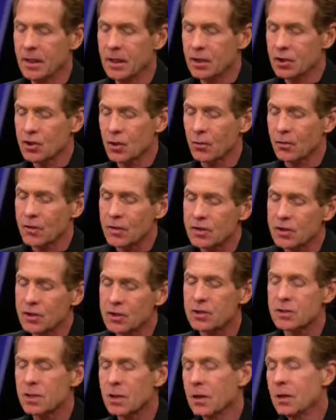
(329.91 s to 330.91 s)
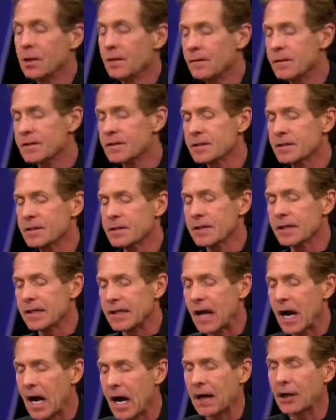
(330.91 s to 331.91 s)
So this is the
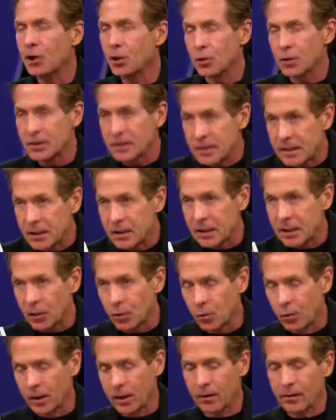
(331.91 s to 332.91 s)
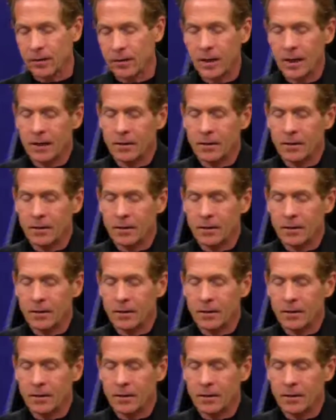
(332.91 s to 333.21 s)
guy you're dealing with.